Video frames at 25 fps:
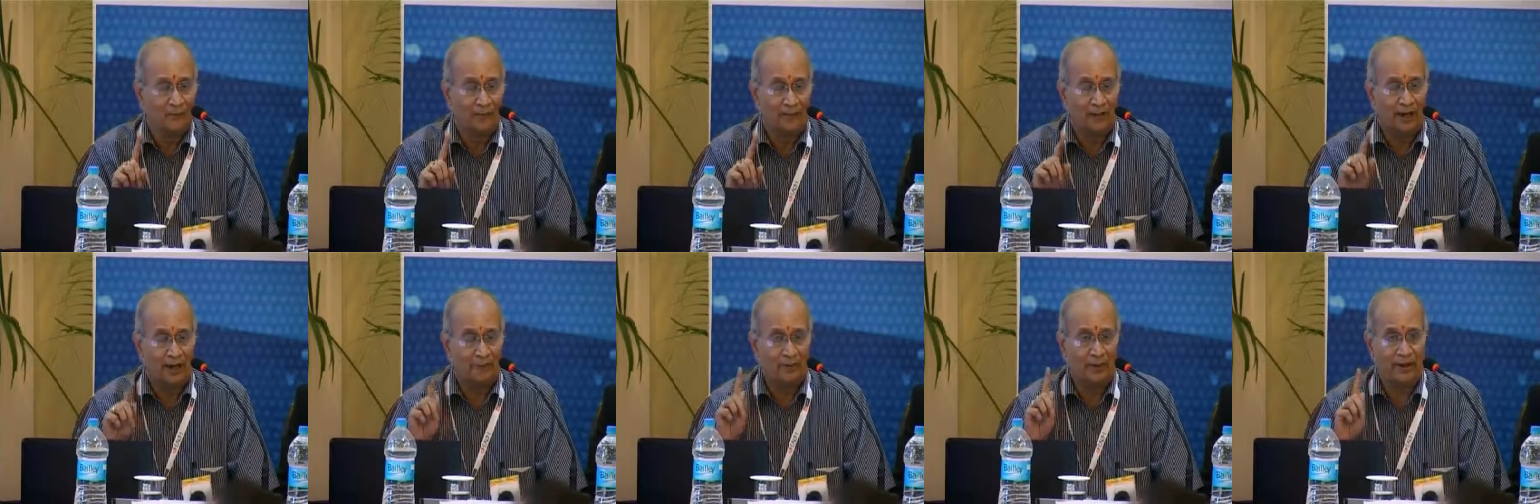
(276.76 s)

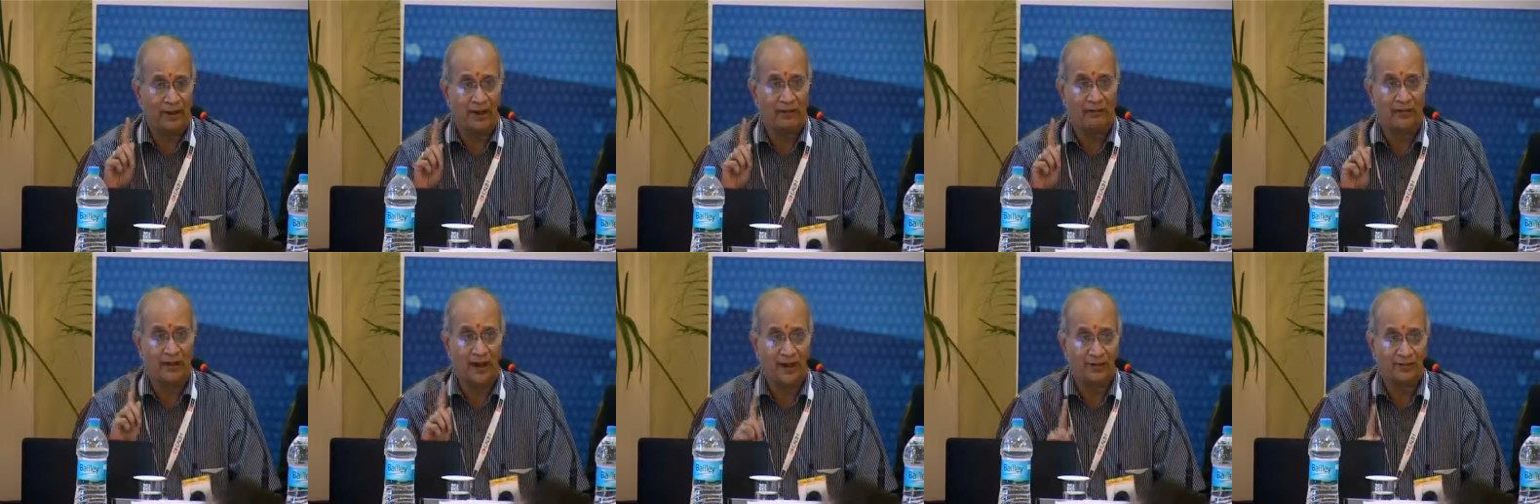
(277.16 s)
Let me
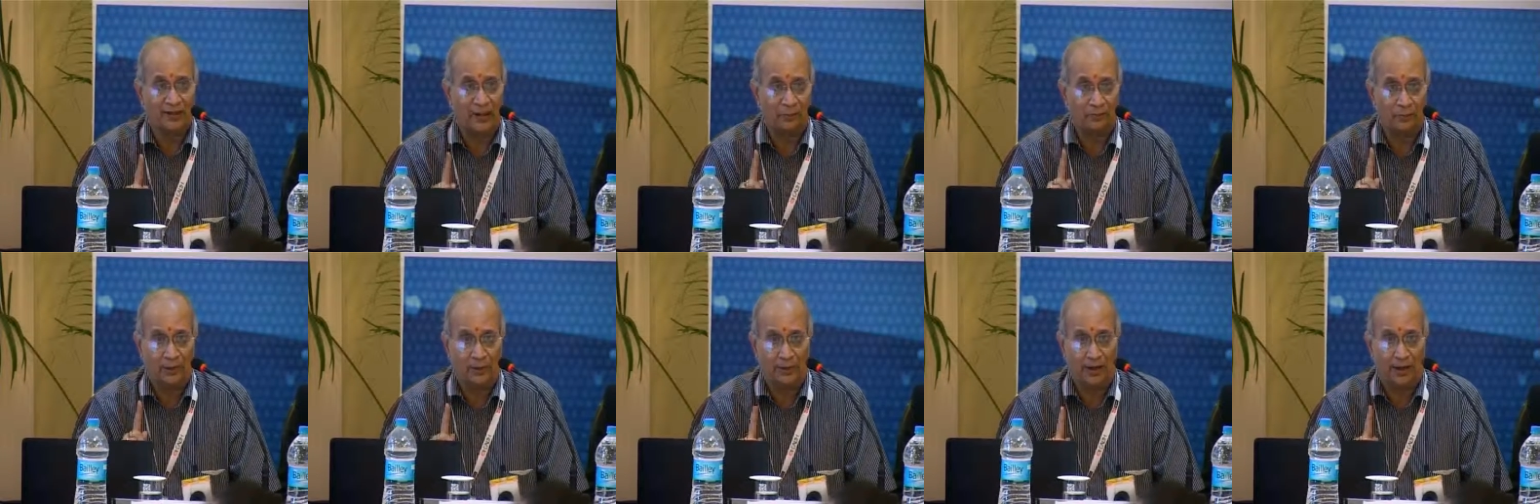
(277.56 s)
give an
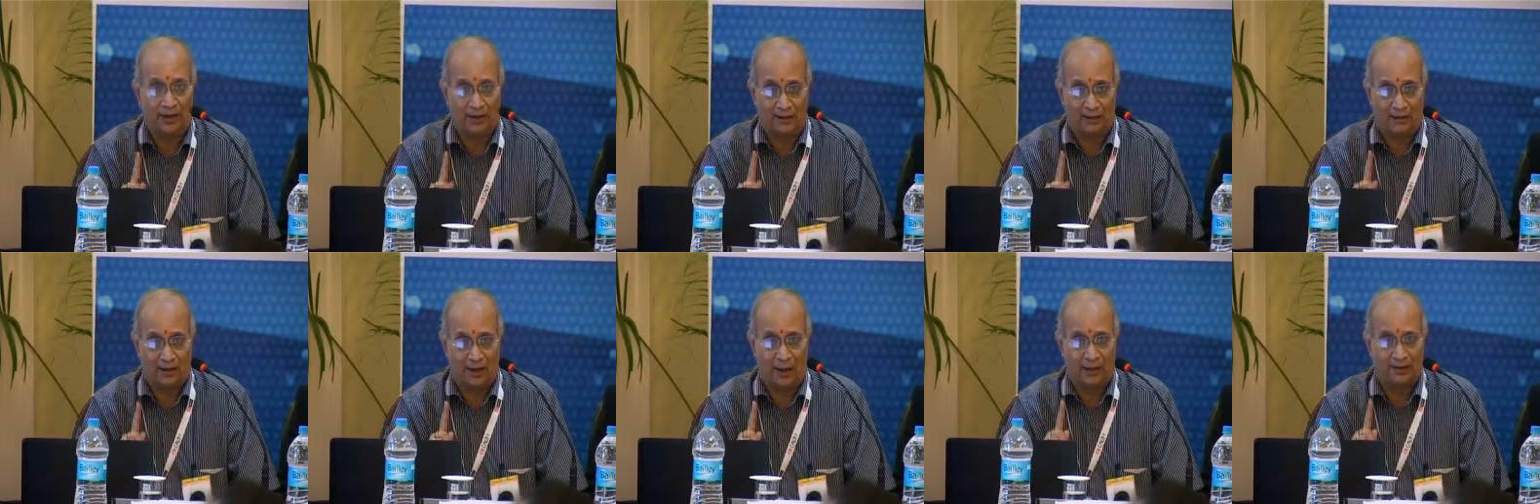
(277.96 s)
example here.
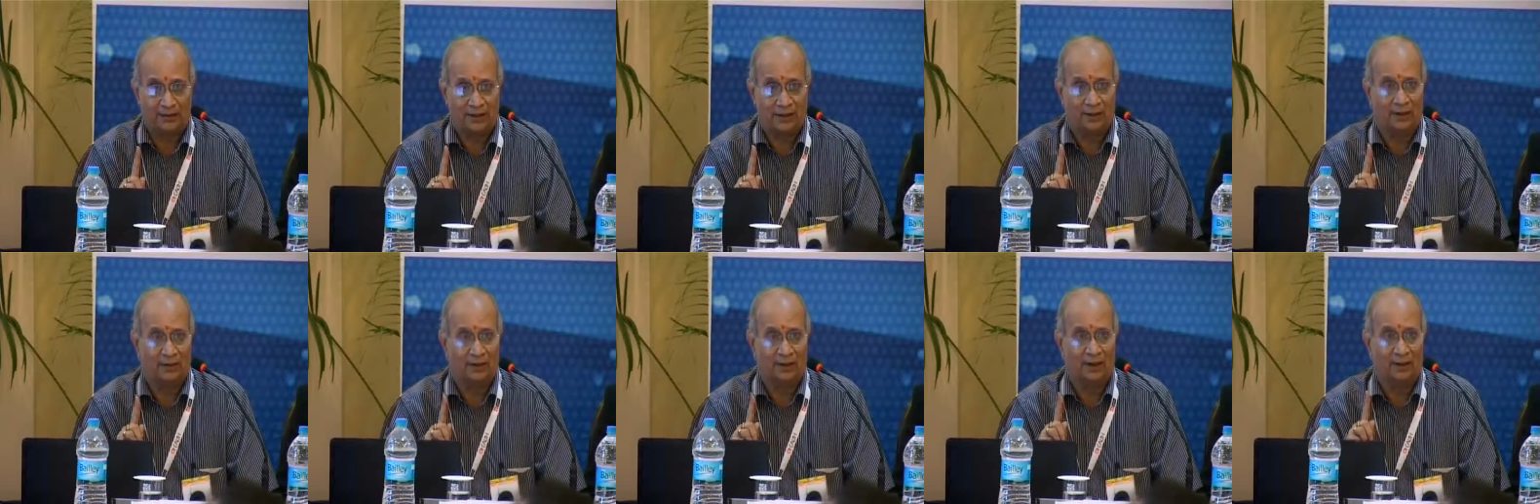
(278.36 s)
I
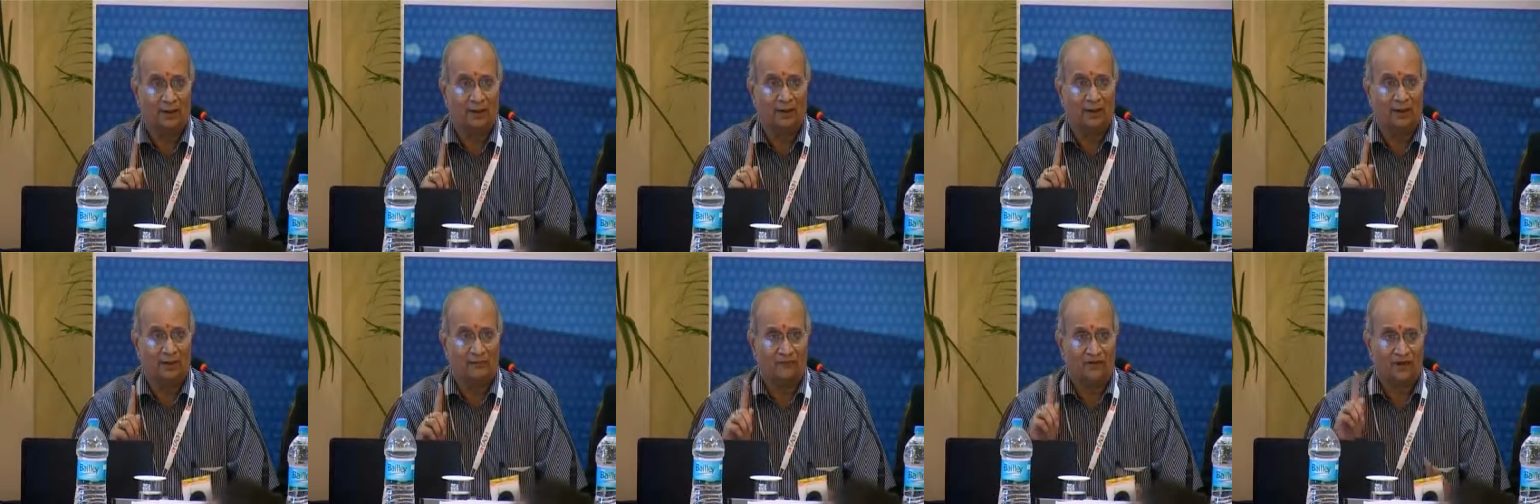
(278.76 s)
think uh,
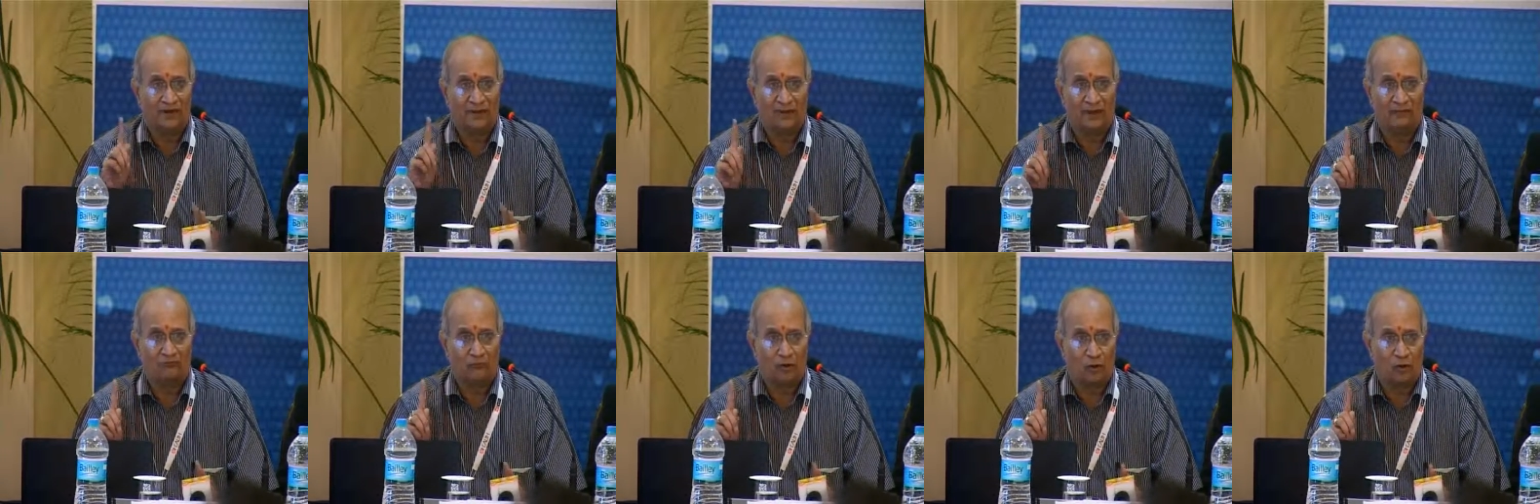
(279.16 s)
within
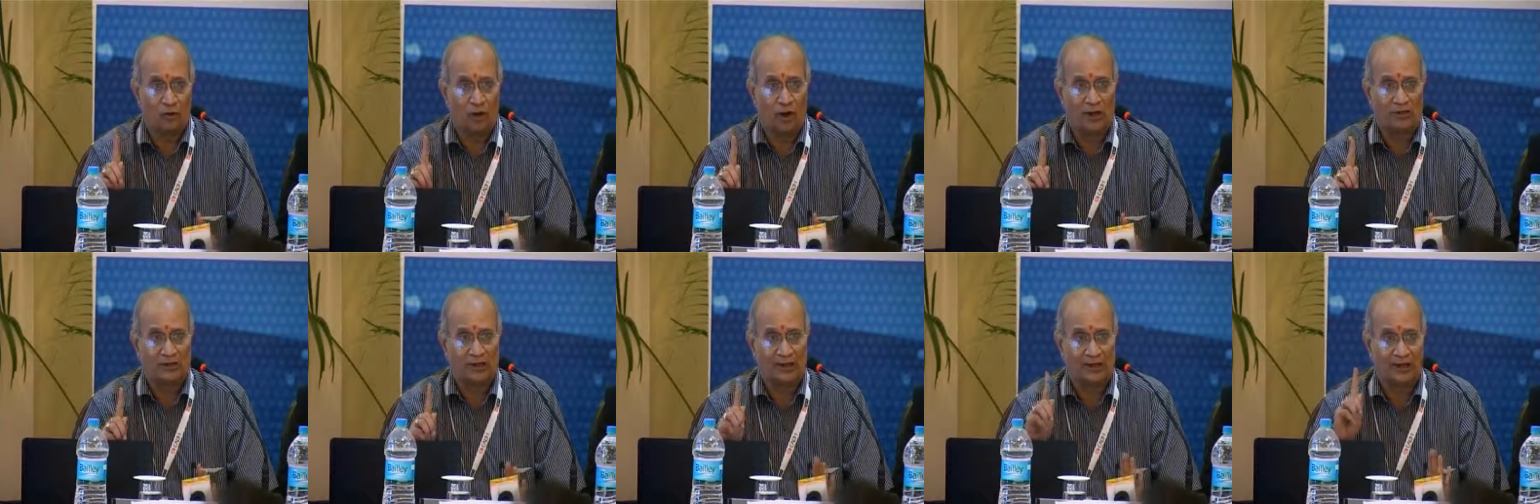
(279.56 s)
the four
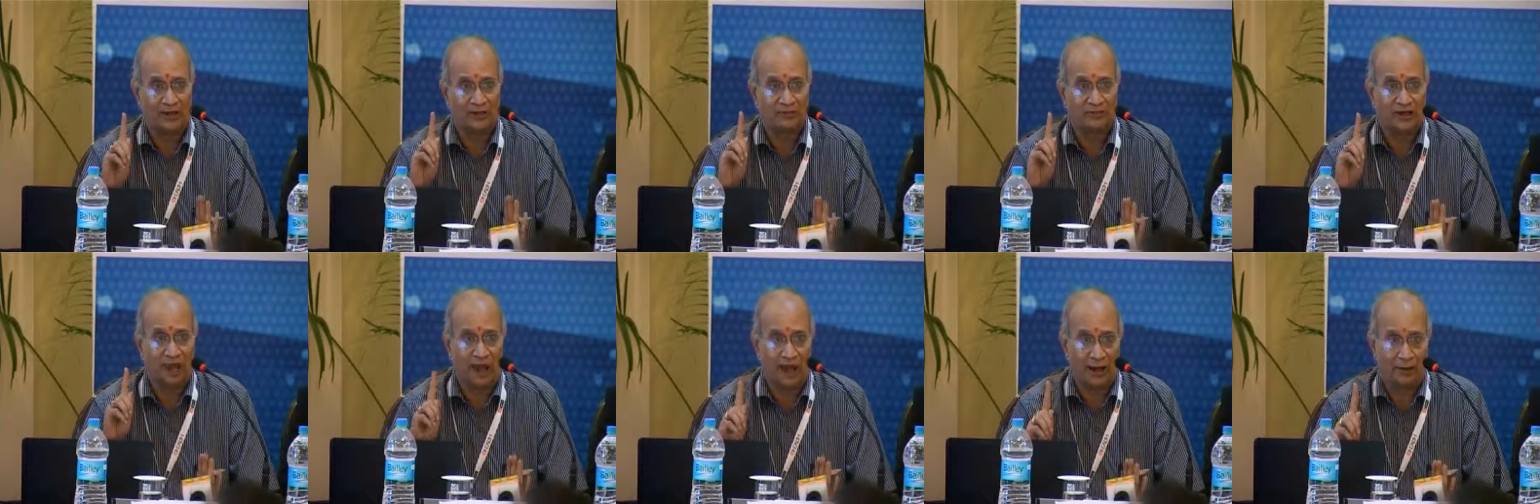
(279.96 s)
walls I can
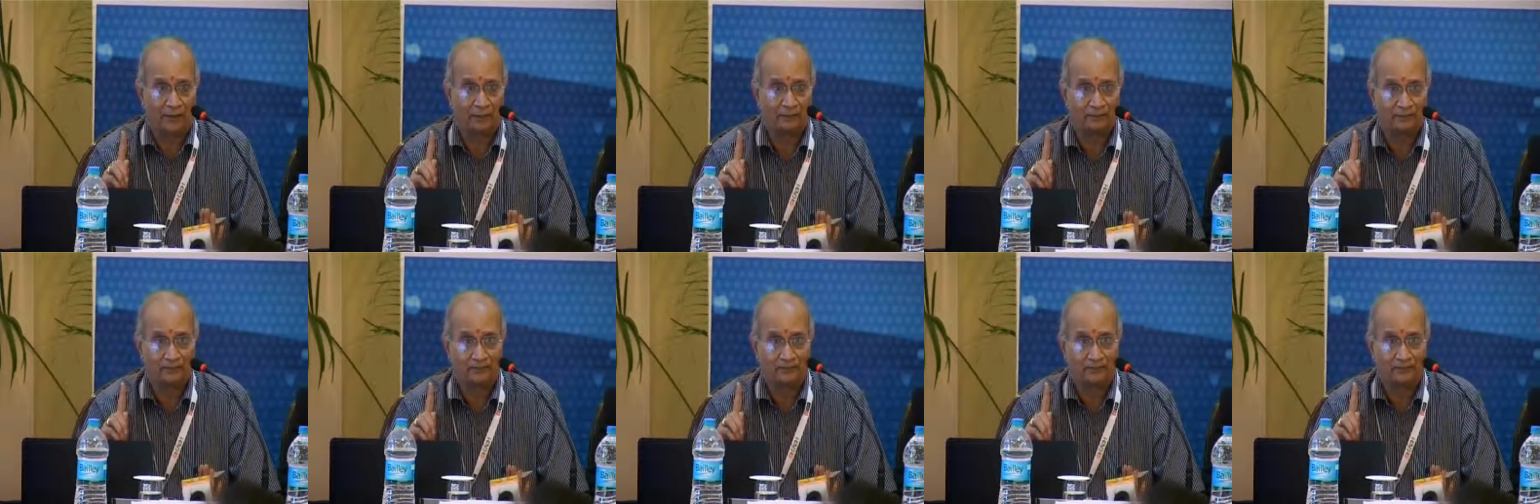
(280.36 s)
share.